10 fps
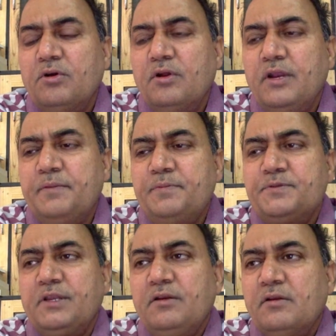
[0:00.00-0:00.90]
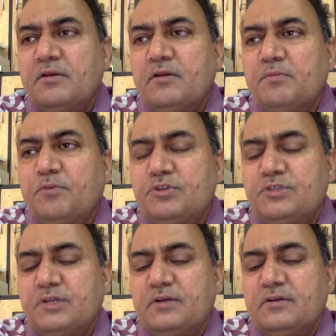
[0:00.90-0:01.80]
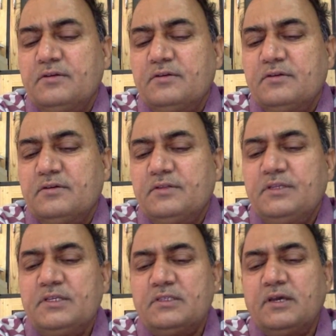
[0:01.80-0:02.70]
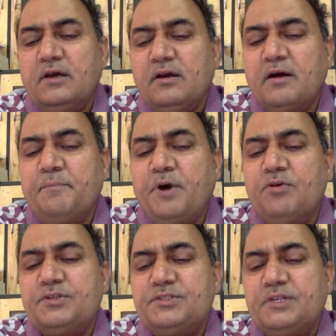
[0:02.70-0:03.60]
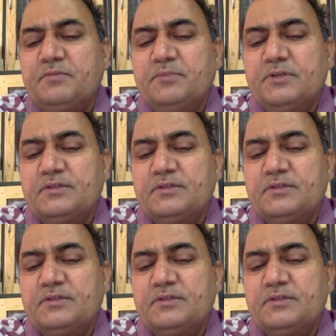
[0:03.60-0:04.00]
lives in Boston. This is the compound statement.